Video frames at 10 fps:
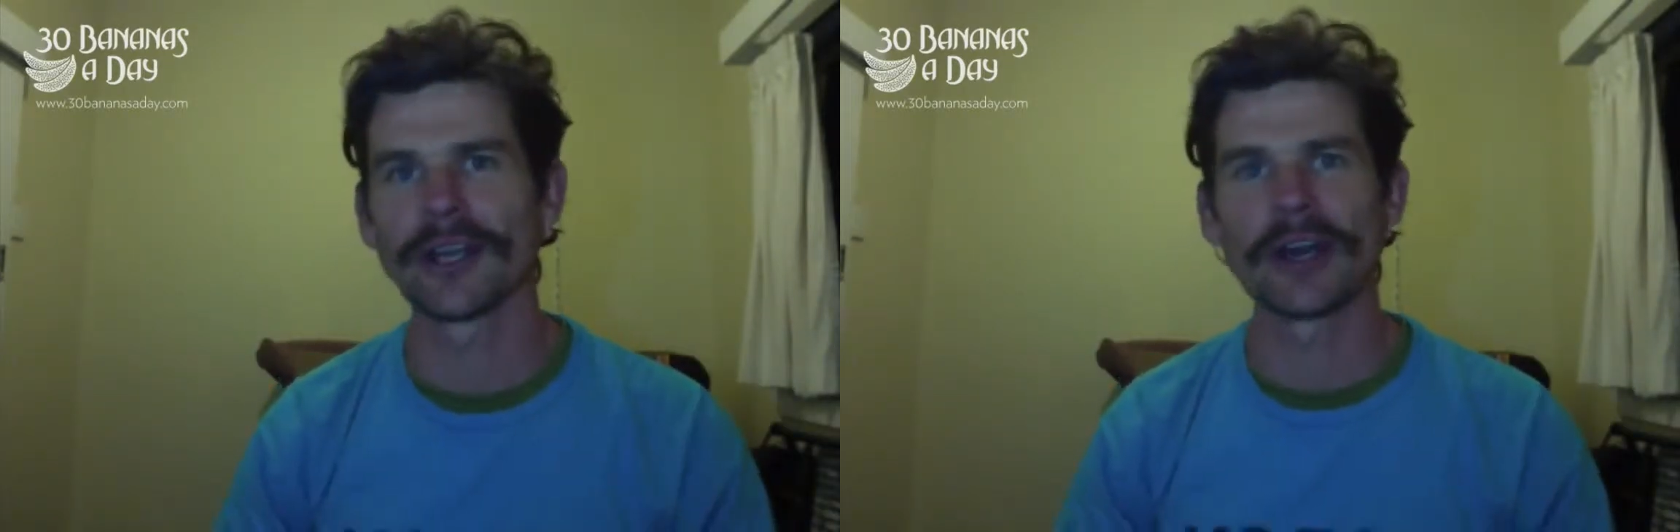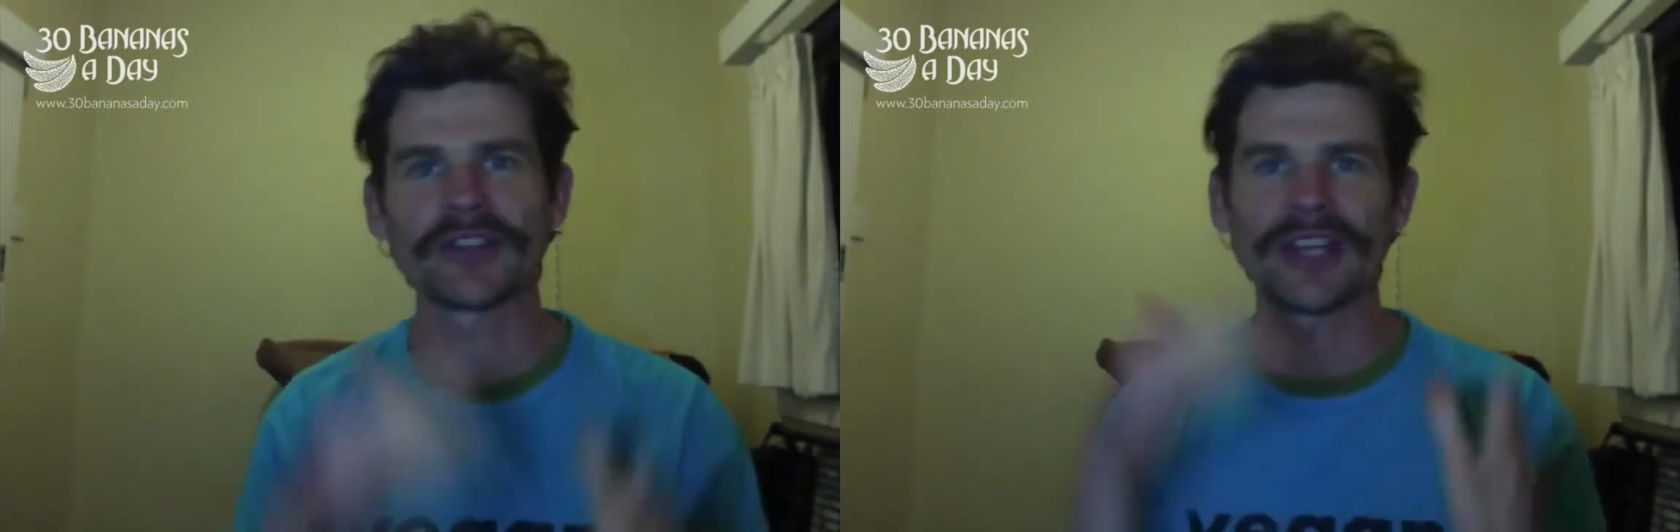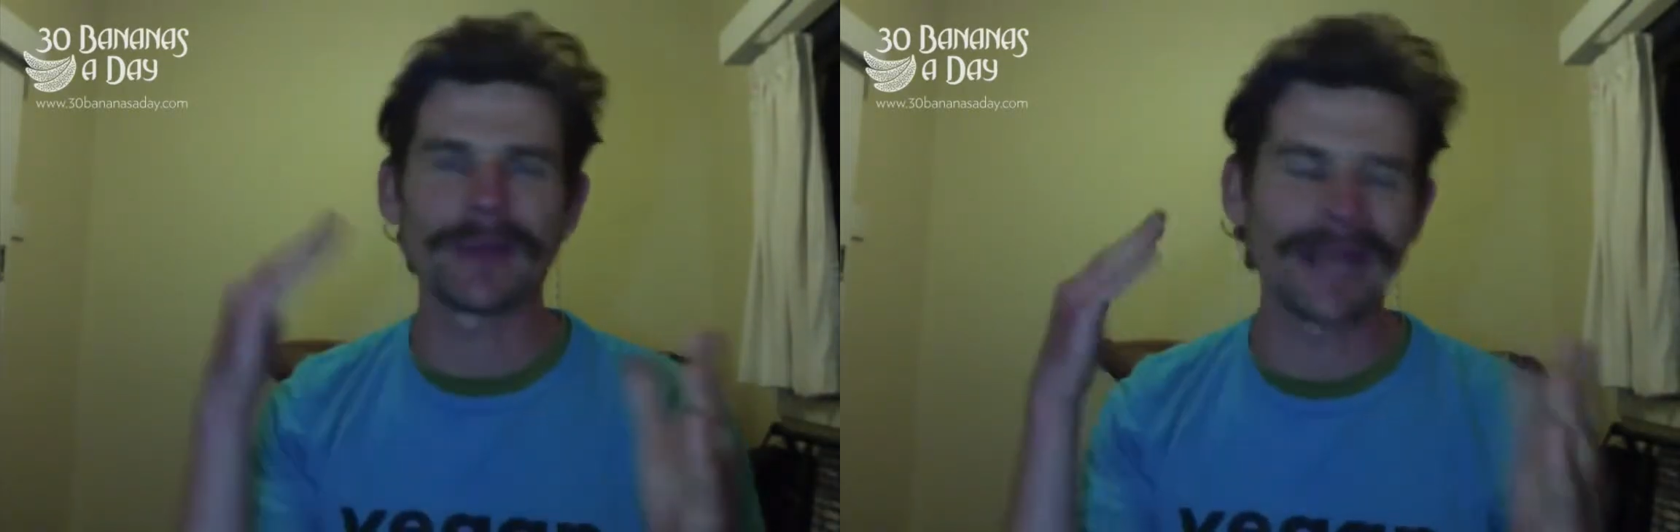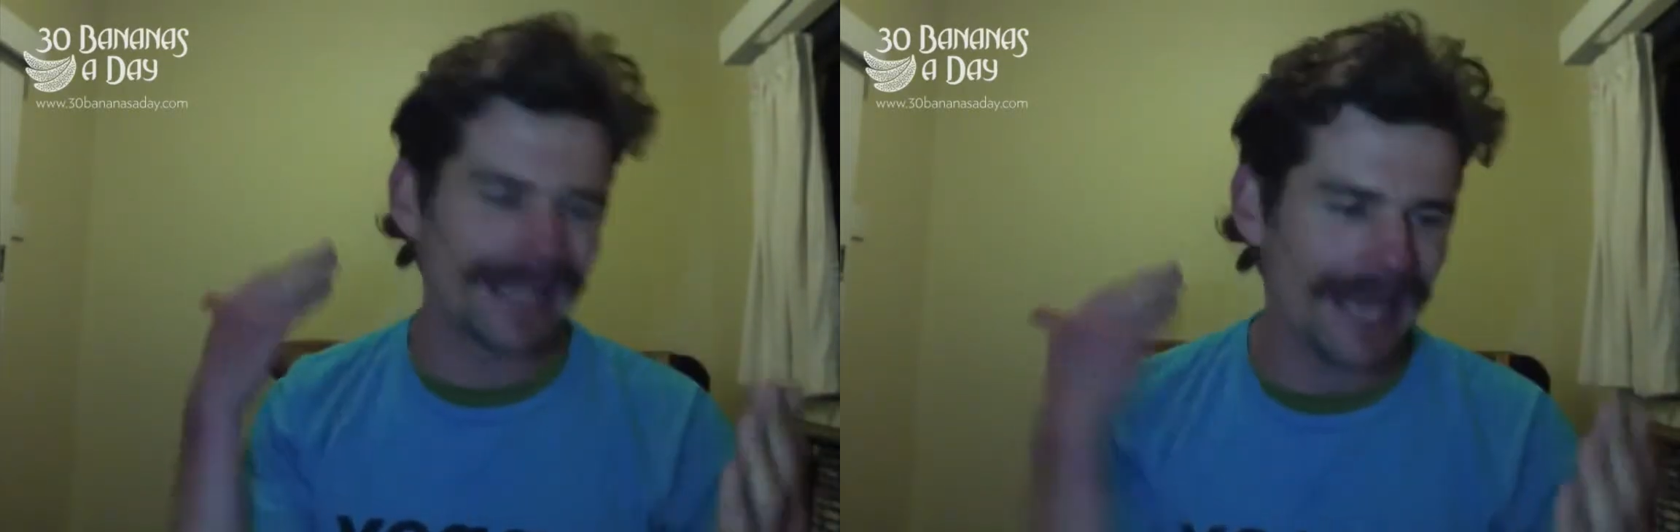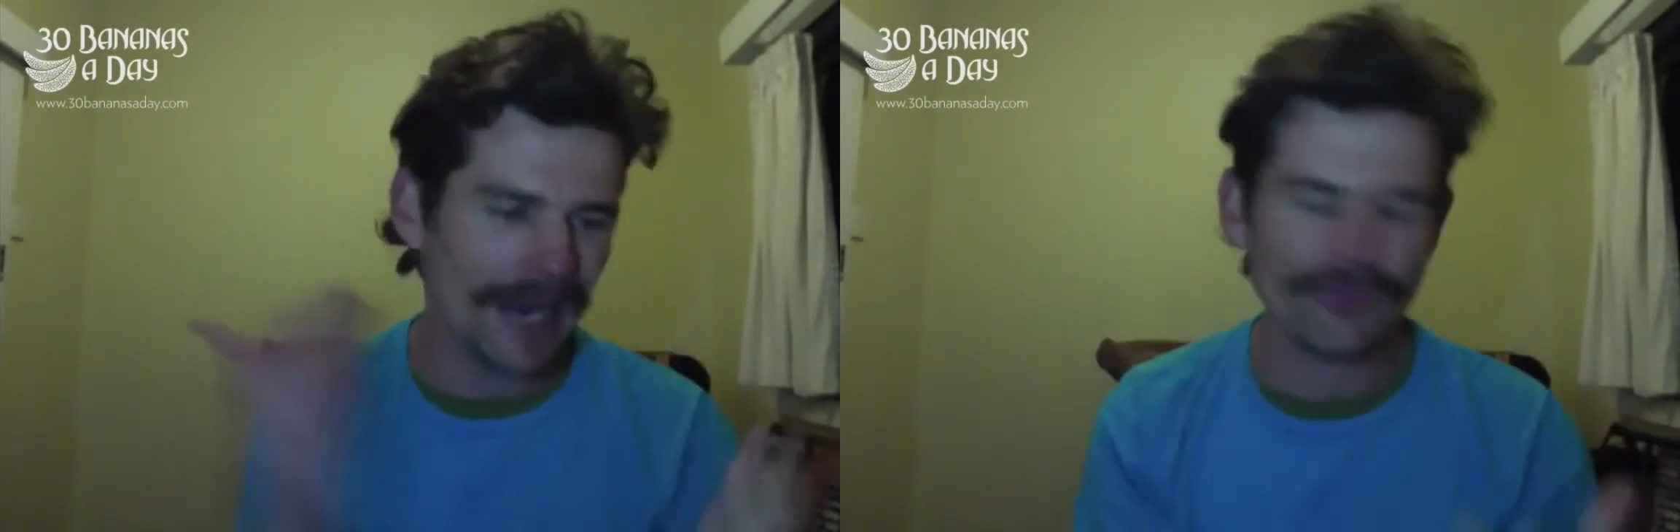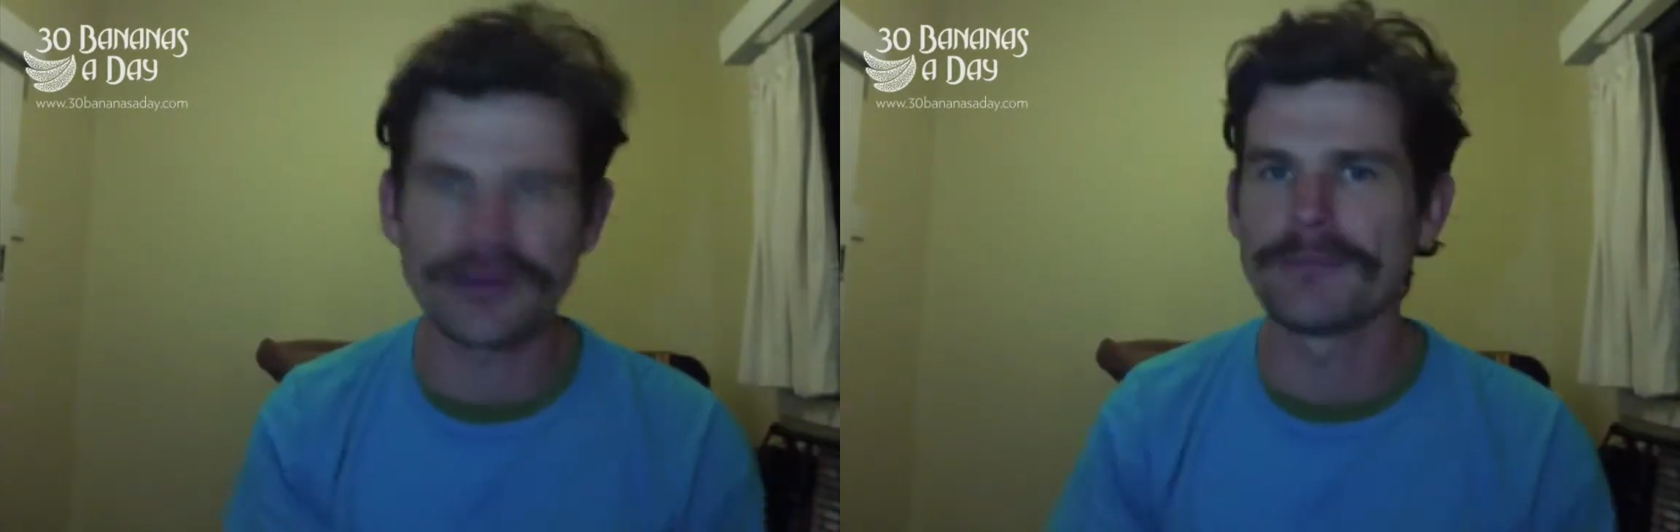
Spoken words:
And I've seen them eat every